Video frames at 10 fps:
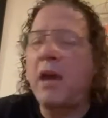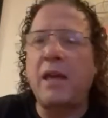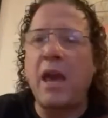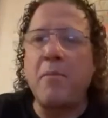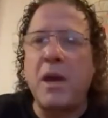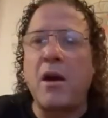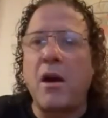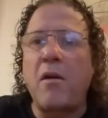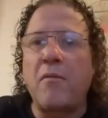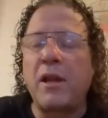gave me a
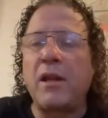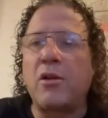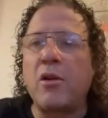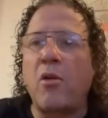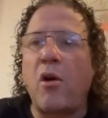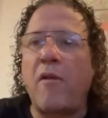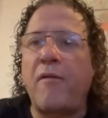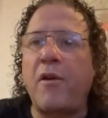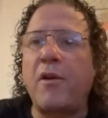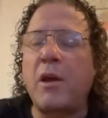really good offer.